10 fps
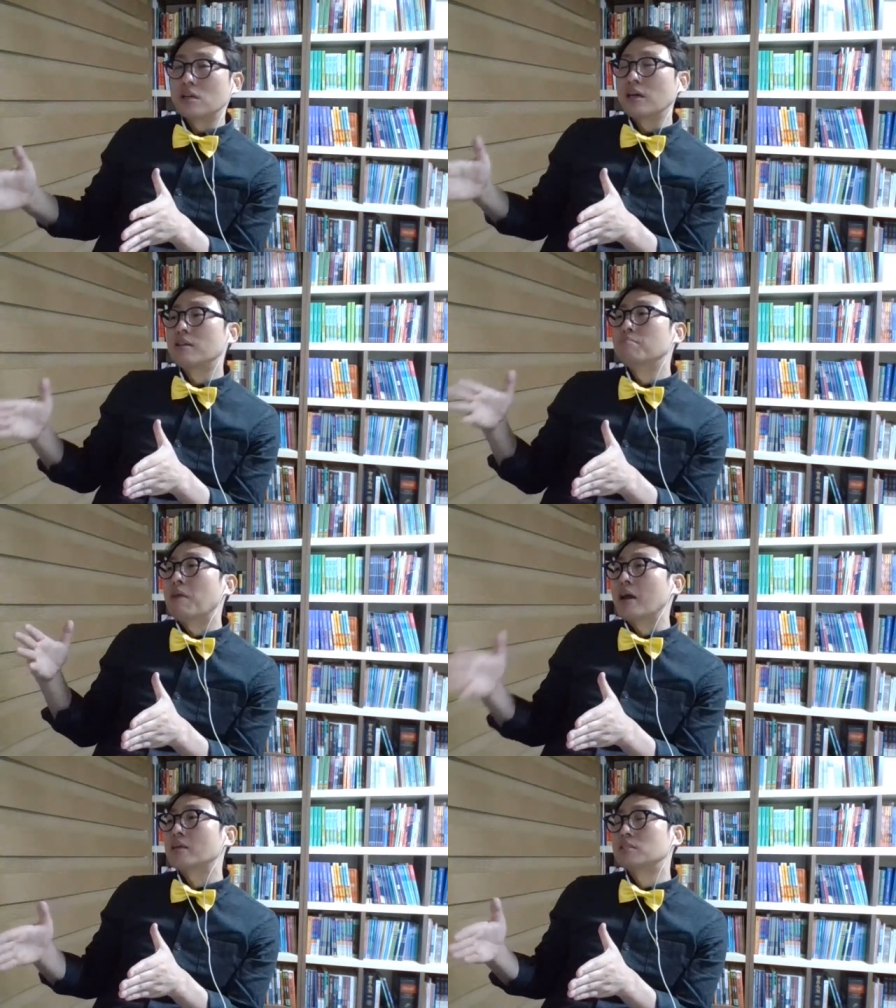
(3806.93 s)
in a
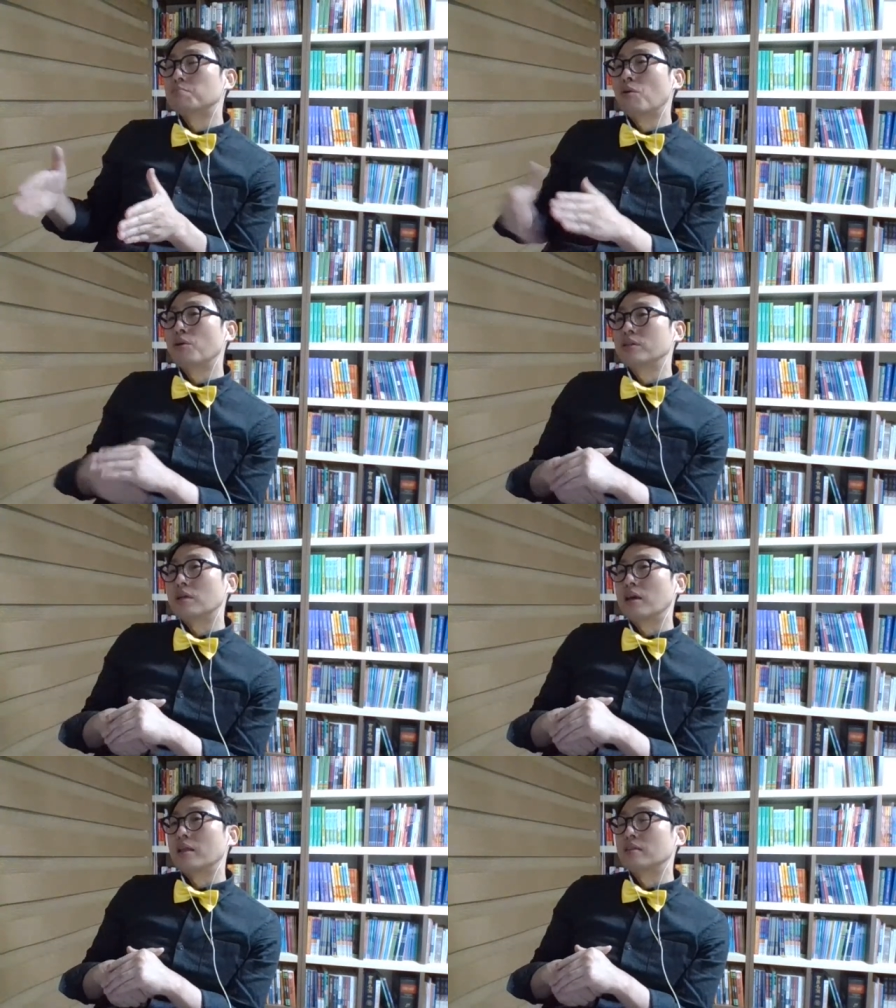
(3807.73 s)
minus point
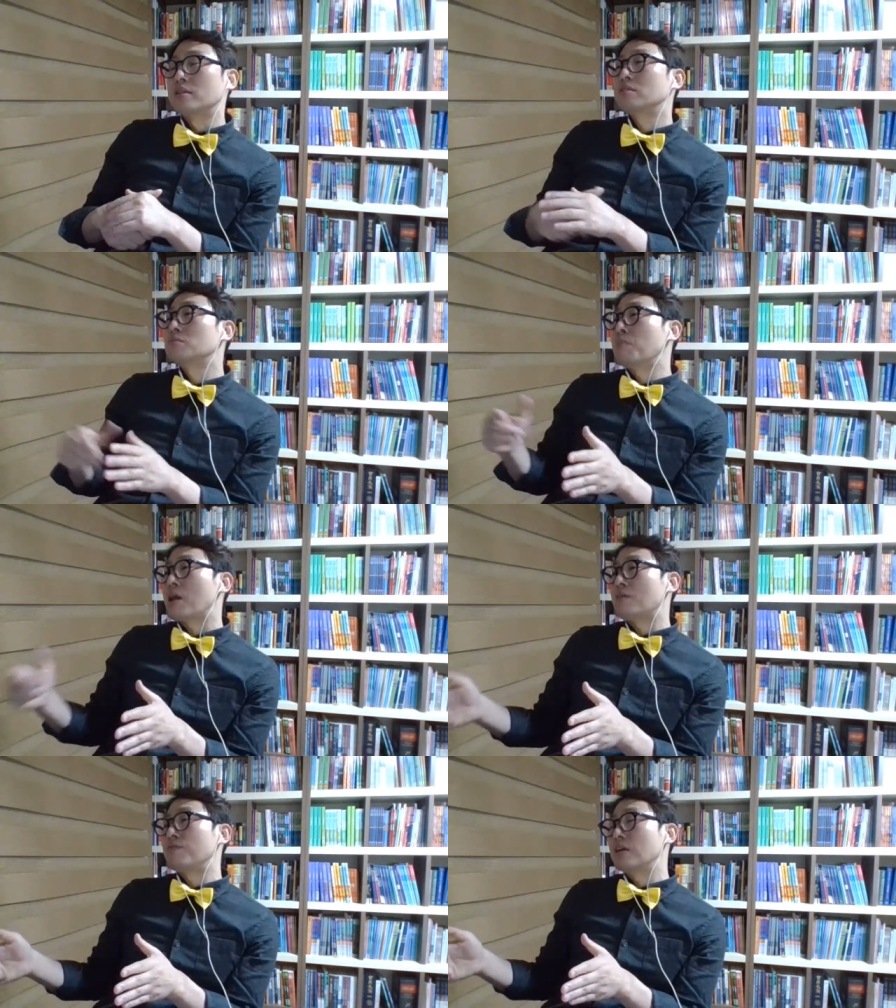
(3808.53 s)
and this
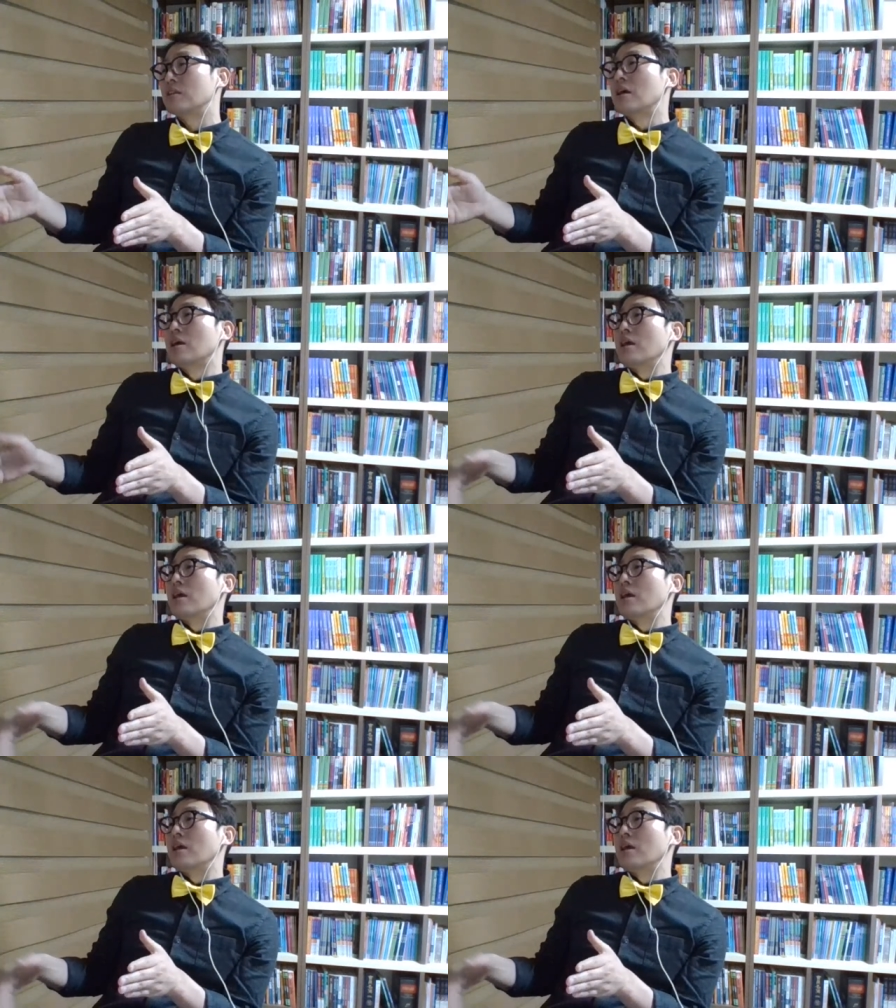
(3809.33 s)
benefit